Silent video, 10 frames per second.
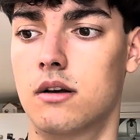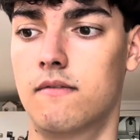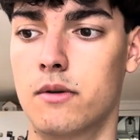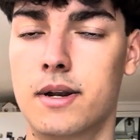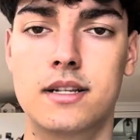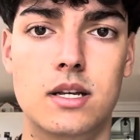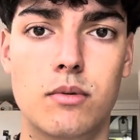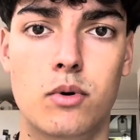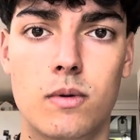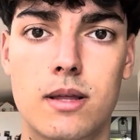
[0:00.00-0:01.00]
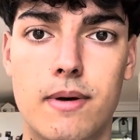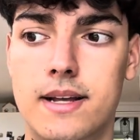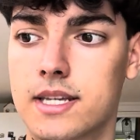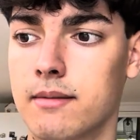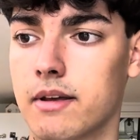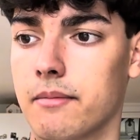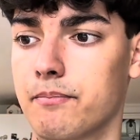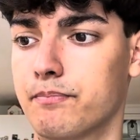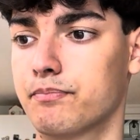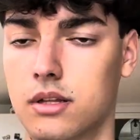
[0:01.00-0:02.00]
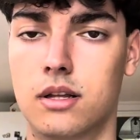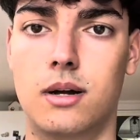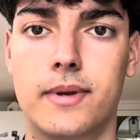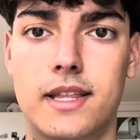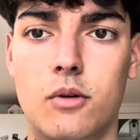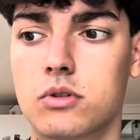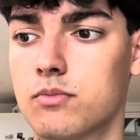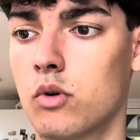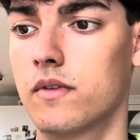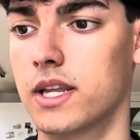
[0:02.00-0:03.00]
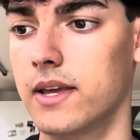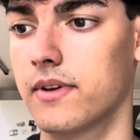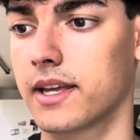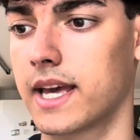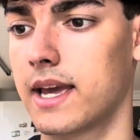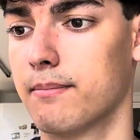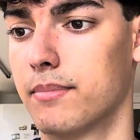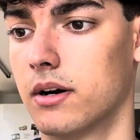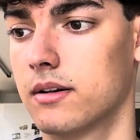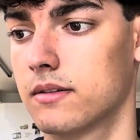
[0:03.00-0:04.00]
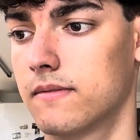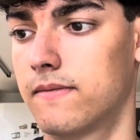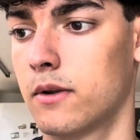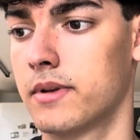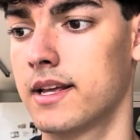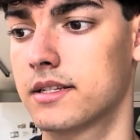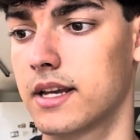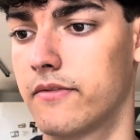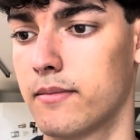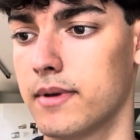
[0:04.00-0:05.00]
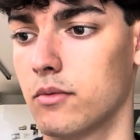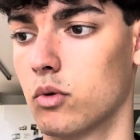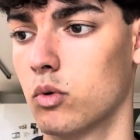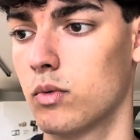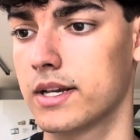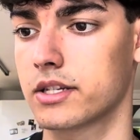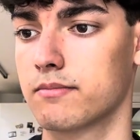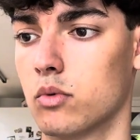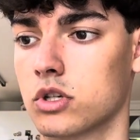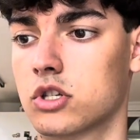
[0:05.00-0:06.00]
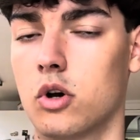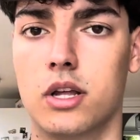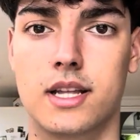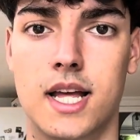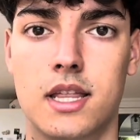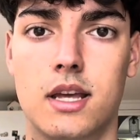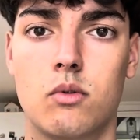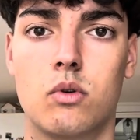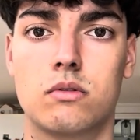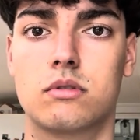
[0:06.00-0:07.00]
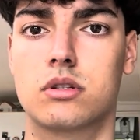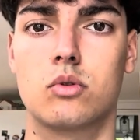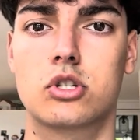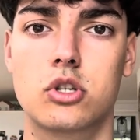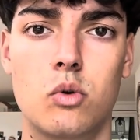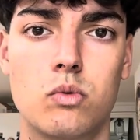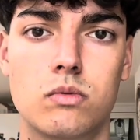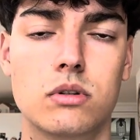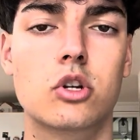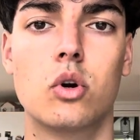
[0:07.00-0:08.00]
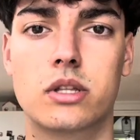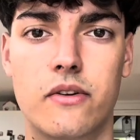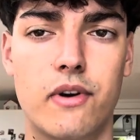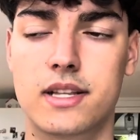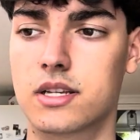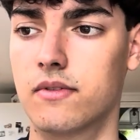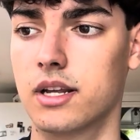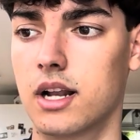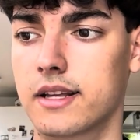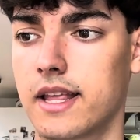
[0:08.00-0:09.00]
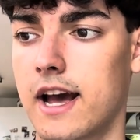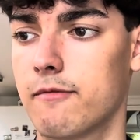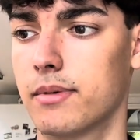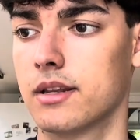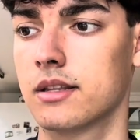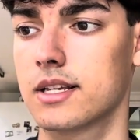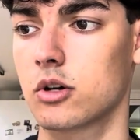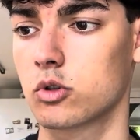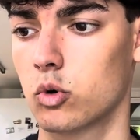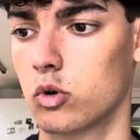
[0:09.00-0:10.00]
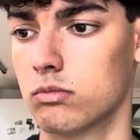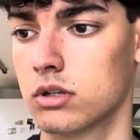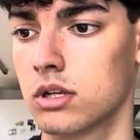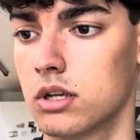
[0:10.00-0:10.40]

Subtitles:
Fluminense were probably the better team there. I mean, that was more of an even game, but Fluminense, for me, were always just more solid, and they were just so good defensively, like they have been this whole tournament.